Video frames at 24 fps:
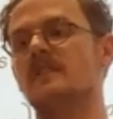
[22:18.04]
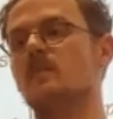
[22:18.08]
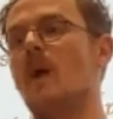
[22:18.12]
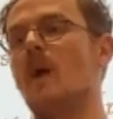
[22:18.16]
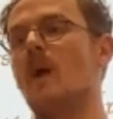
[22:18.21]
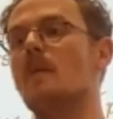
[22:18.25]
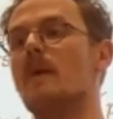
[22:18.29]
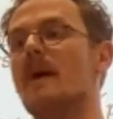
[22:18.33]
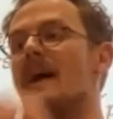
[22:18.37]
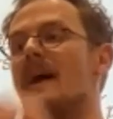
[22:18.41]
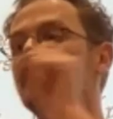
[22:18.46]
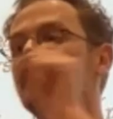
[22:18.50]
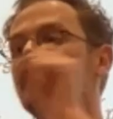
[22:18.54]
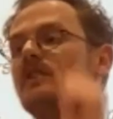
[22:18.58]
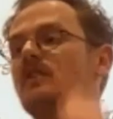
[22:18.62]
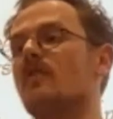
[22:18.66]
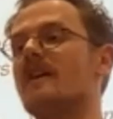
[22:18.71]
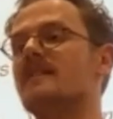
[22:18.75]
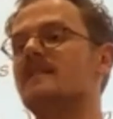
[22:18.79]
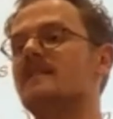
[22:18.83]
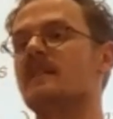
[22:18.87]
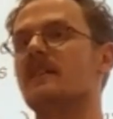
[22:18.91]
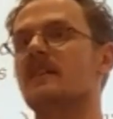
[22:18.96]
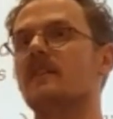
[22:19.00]
That's why we're
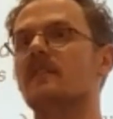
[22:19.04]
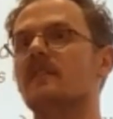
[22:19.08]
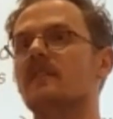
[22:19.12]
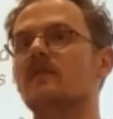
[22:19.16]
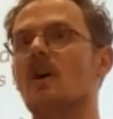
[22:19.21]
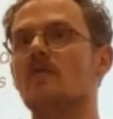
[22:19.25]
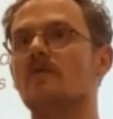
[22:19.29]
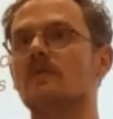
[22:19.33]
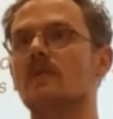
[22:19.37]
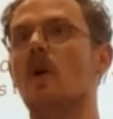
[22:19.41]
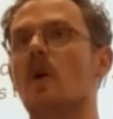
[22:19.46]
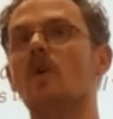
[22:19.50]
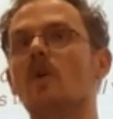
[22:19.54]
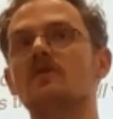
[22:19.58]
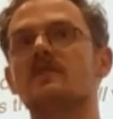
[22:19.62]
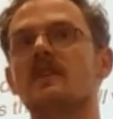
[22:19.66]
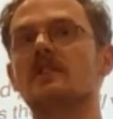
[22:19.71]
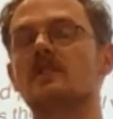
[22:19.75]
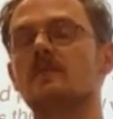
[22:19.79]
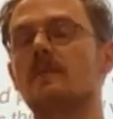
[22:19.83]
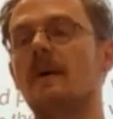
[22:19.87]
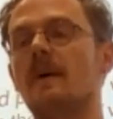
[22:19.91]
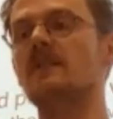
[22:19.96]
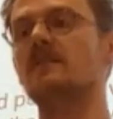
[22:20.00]
integrating over the whole
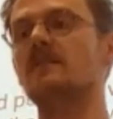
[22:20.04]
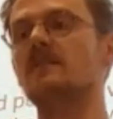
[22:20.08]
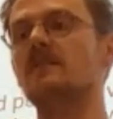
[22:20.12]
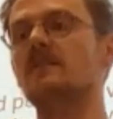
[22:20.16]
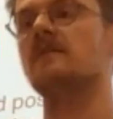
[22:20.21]
search space